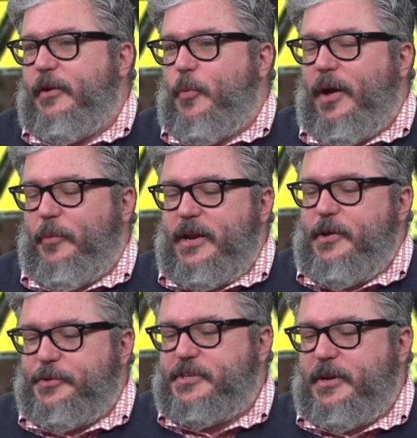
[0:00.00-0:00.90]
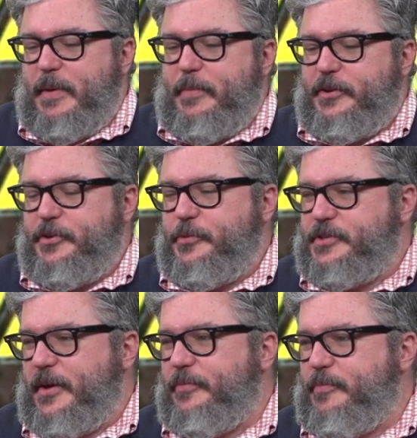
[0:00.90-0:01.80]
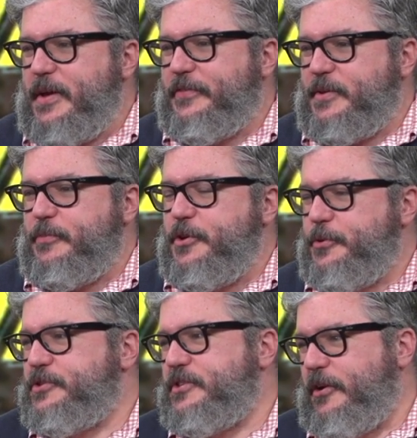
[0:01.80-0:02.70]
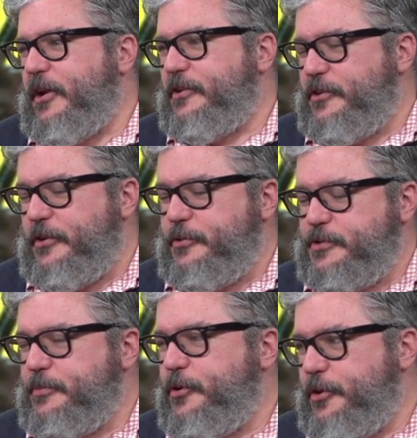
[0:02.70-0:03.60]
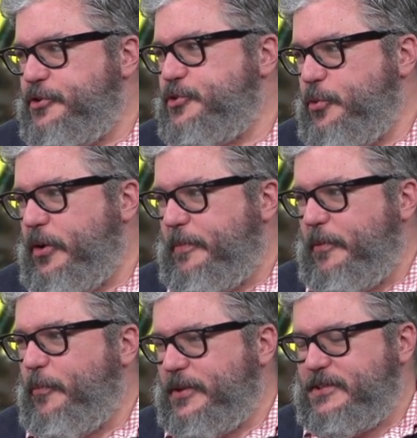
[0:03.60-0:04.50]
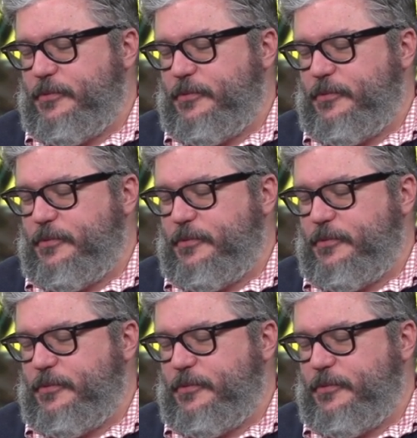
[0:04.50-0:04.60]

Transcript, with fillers: and, and, when he was going to maybe do some, be of some use, uh, do some good, sure. But once it